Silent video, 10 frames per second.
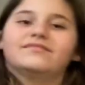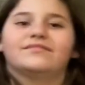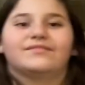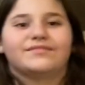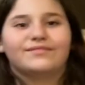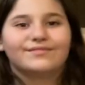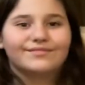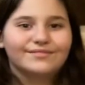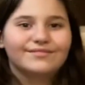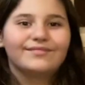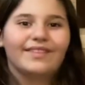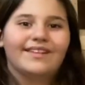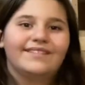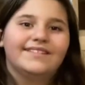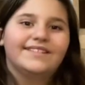
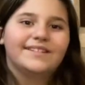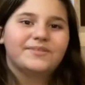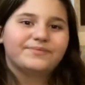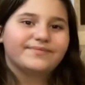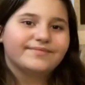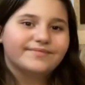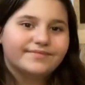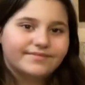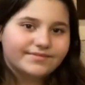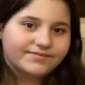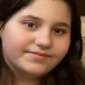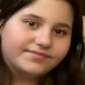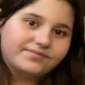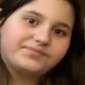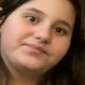
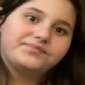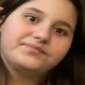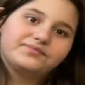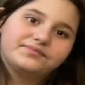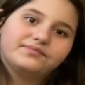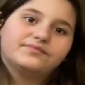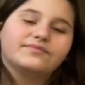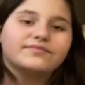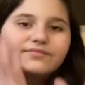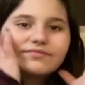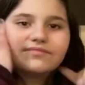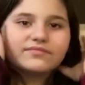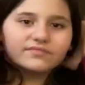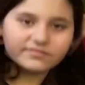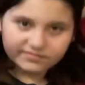
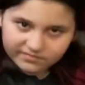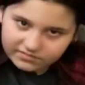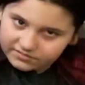(silent)